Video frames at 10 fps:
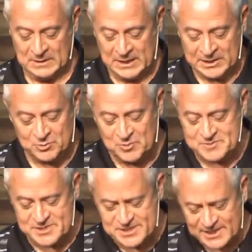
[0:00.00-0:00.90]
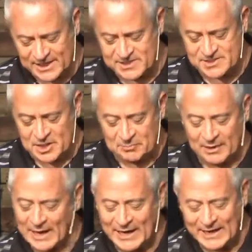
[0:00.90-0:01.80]
And the woman says, Yes, but
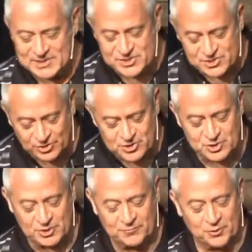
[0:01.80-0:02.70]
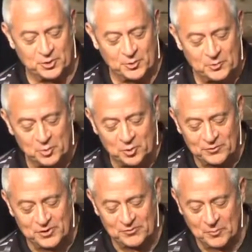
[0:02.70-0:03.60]
I had surgery for the
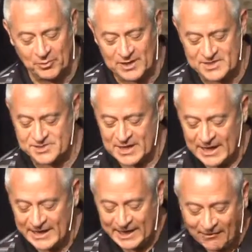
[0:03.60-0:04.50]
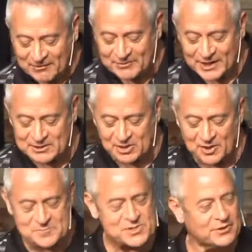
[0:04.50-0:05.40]
removal of a breast, and now I've got
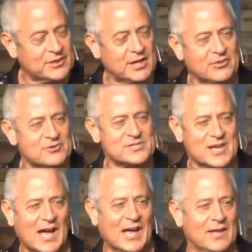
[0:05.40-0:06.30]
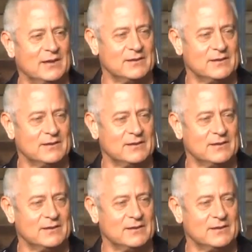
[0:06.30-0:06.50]
lumps on the other side.